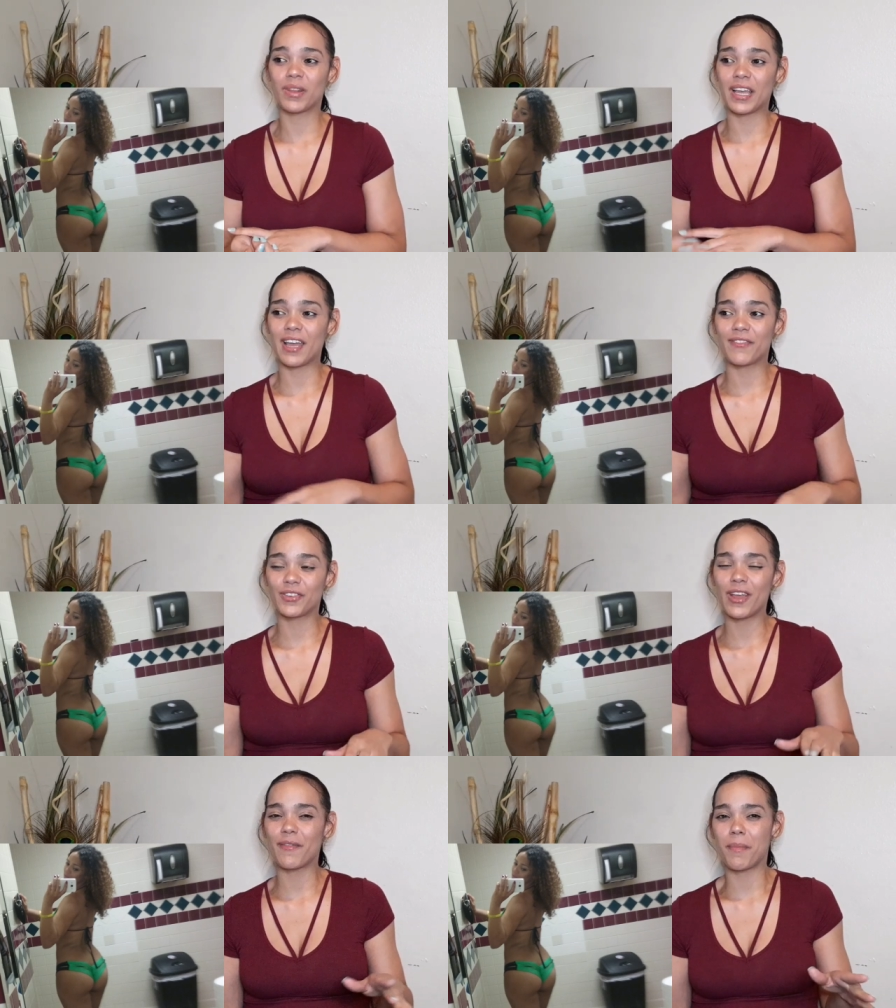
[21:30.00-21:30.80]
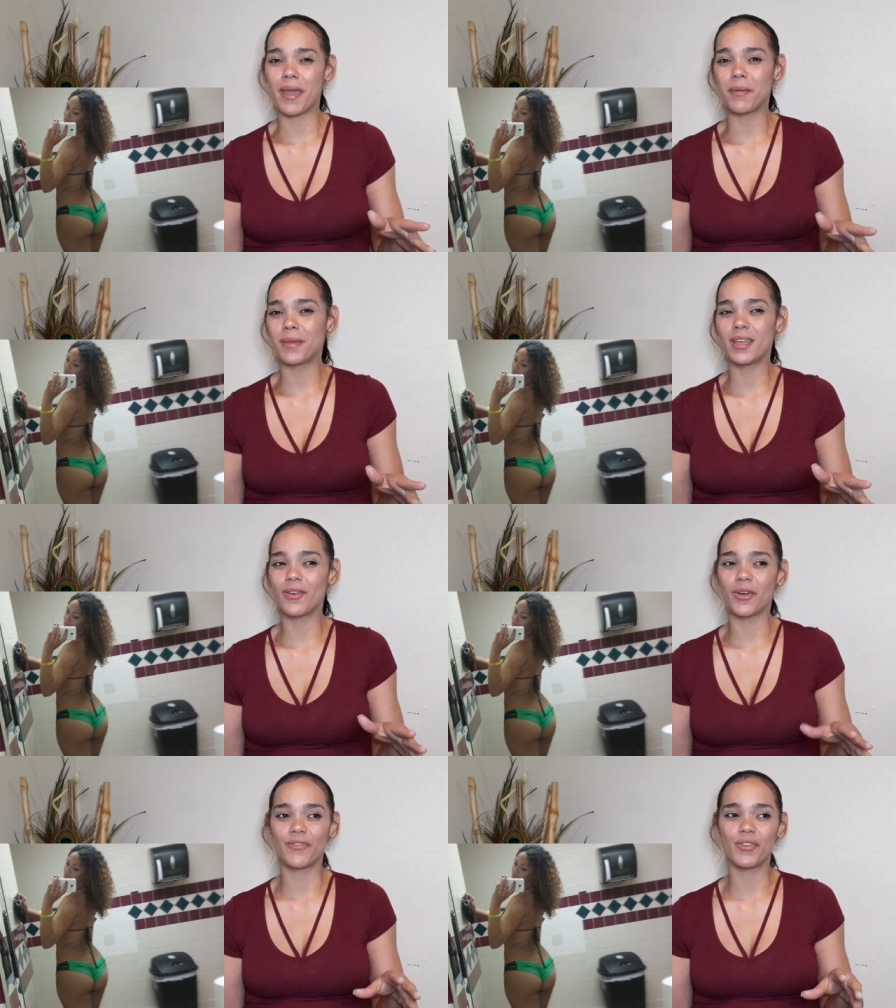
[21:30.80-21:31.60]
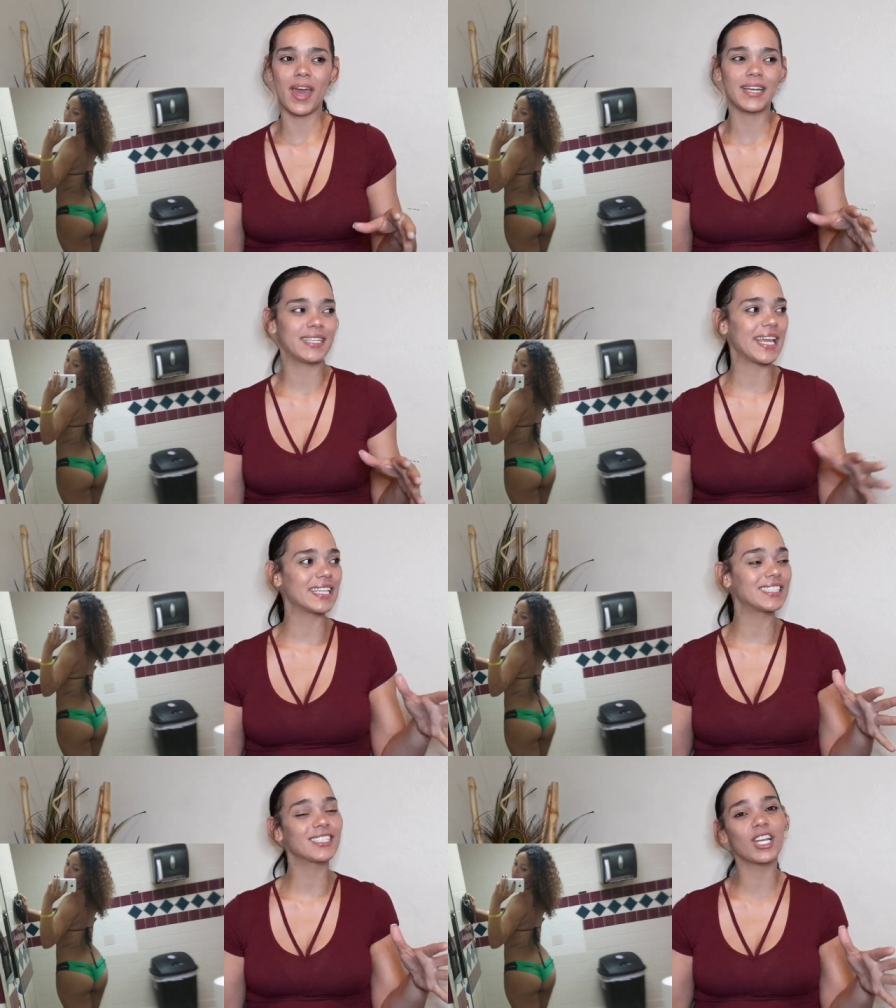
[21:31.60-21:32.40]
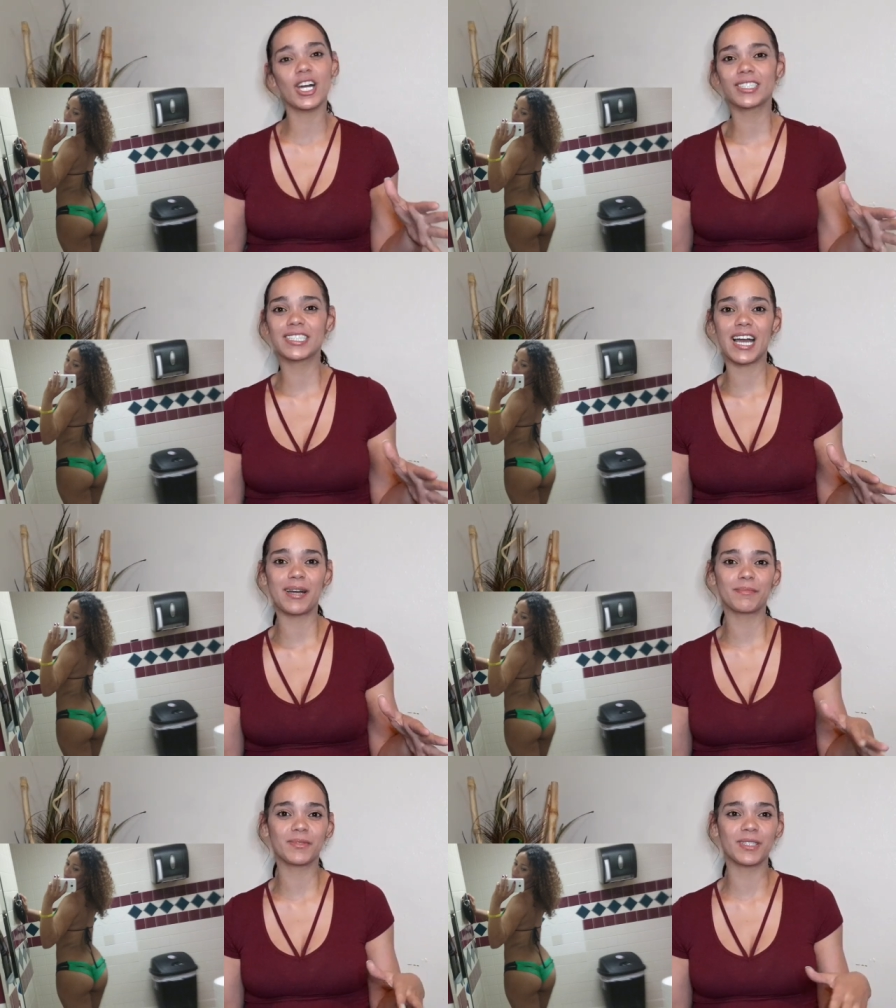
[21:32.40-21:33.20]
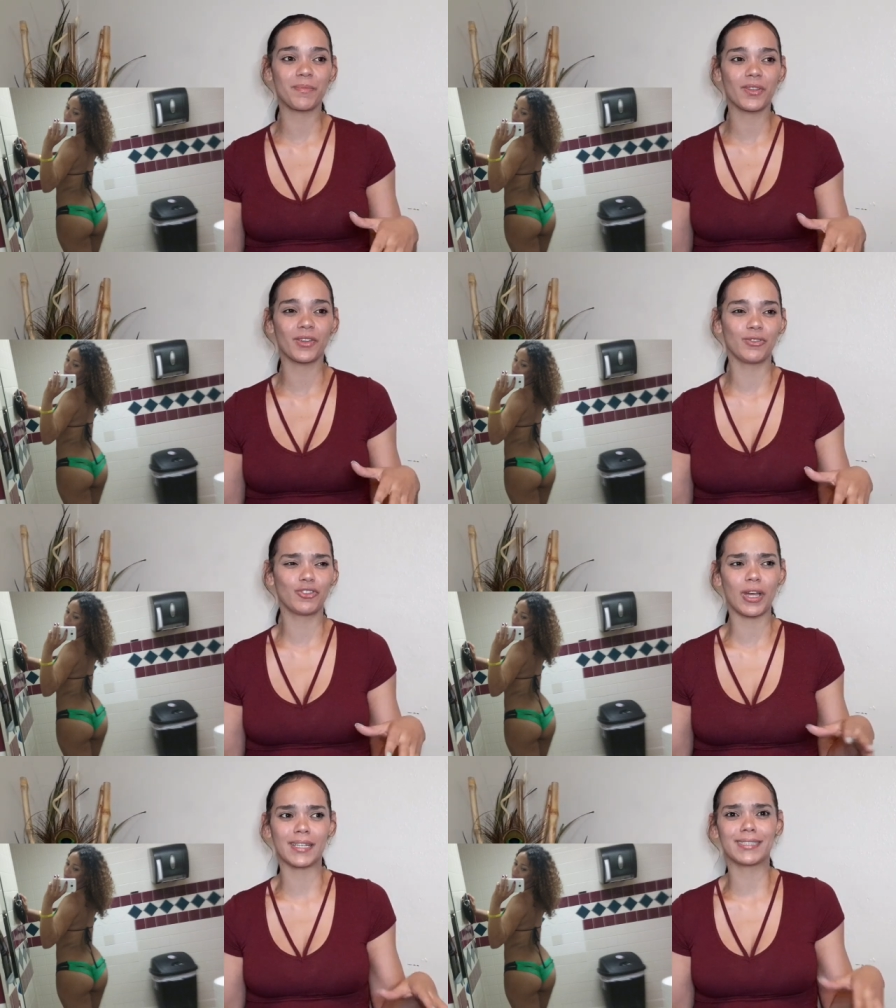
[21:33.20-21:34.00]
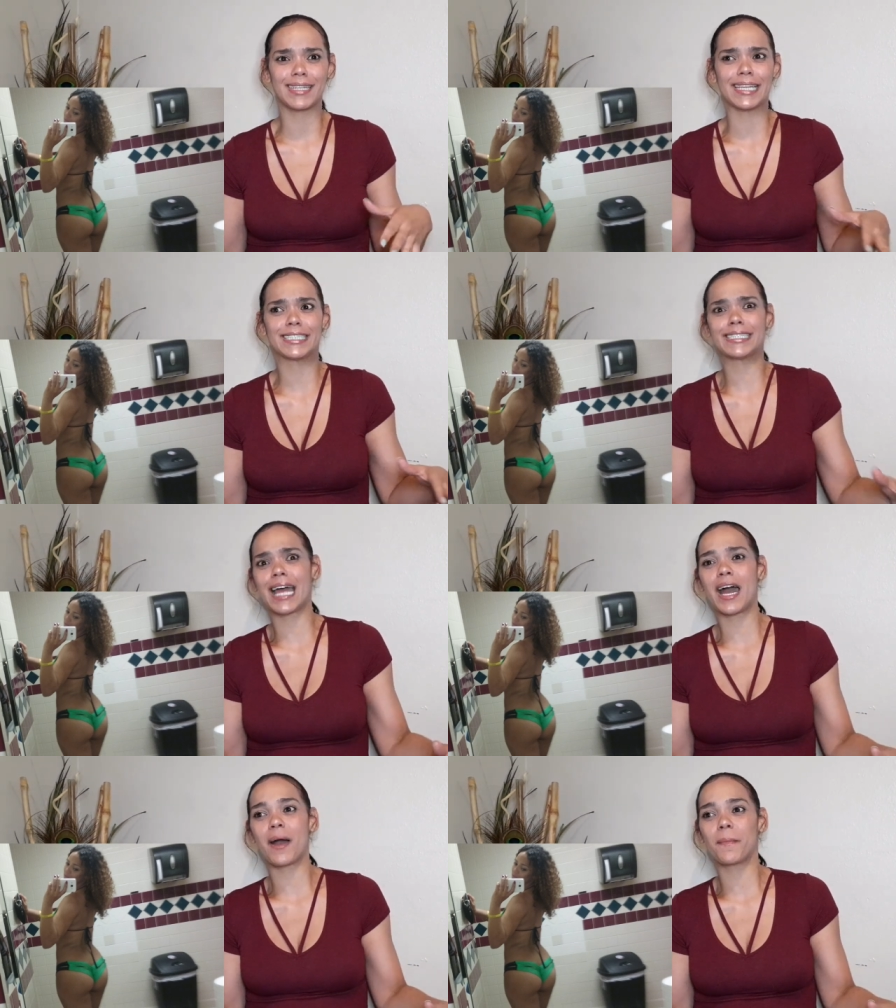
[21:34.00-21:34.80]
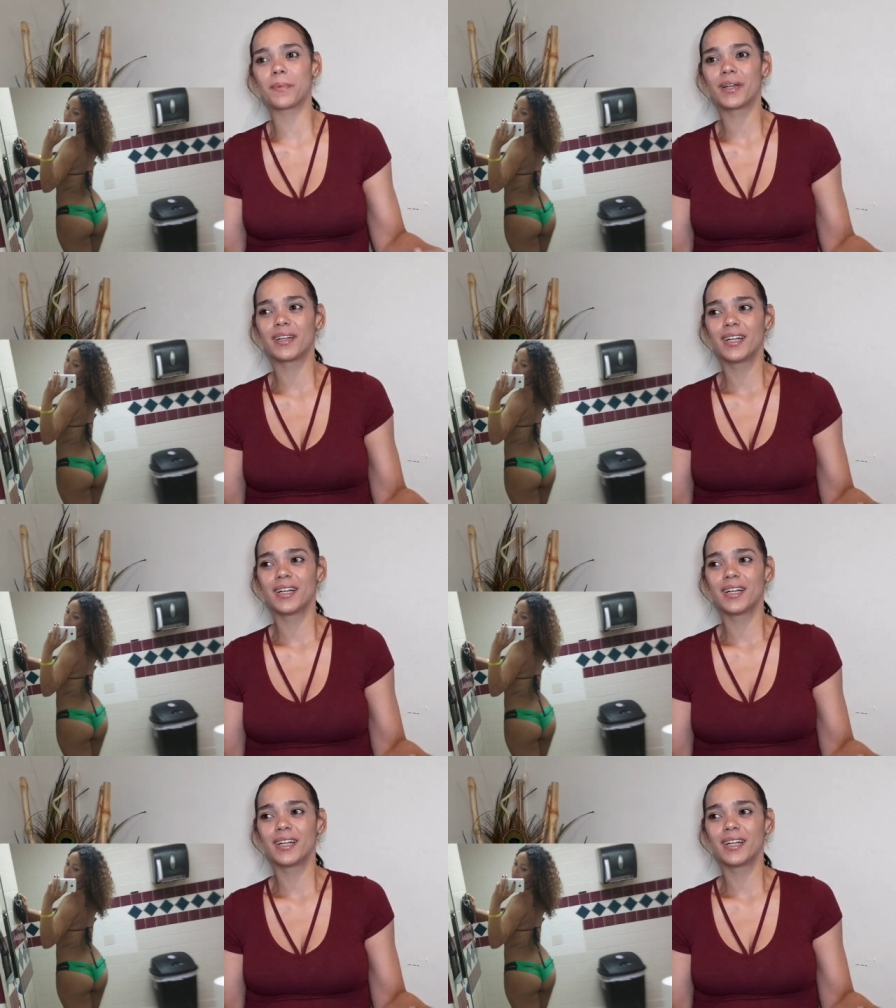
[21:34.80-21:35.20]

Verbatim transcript: like after you have a baby or if you hadn't danced in a long time, something you tried to like stop.